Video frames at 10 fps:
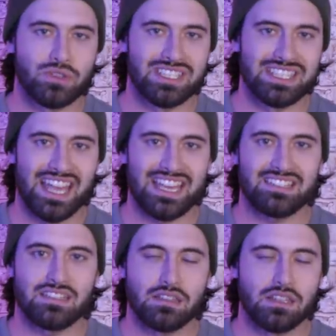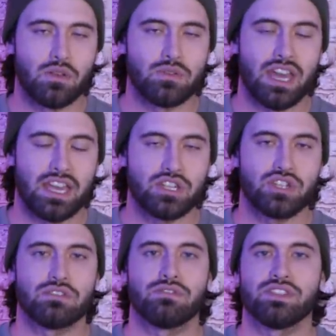his next
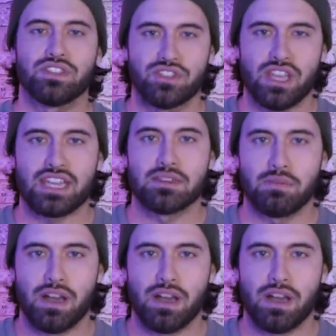location for the second